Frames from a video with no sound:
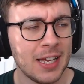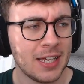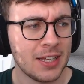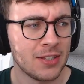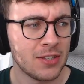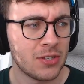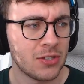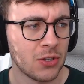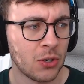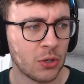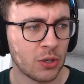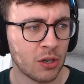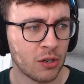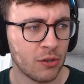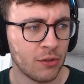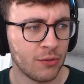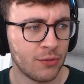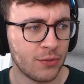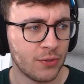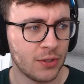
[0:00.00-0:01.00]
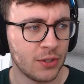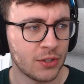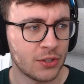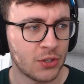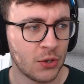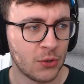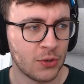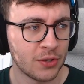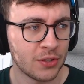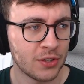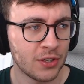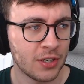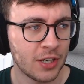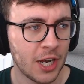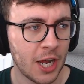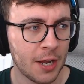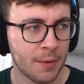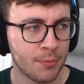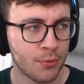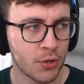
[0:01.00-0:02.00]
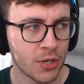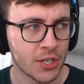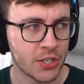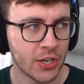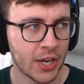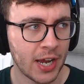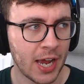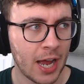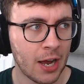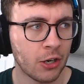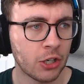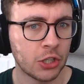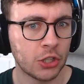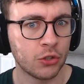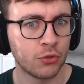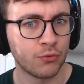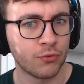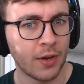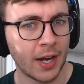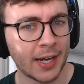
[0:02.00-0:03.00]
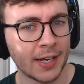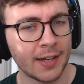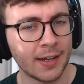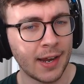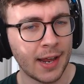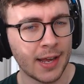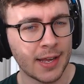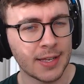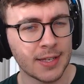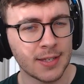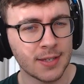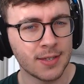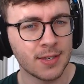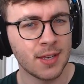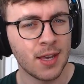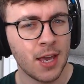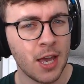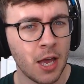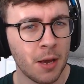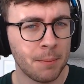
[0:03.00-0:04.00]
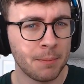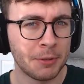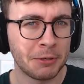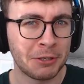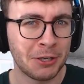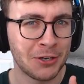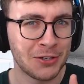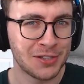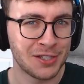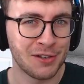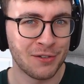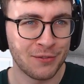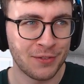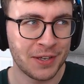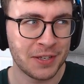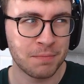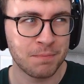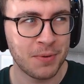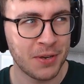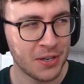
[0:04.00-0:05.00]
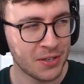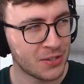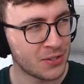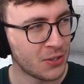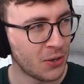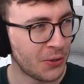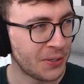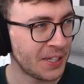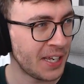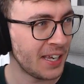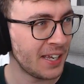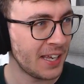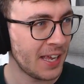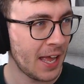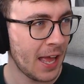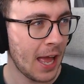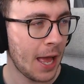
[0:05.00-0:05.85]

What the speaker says: sort of don't appreciate how good Rated is because of his persona.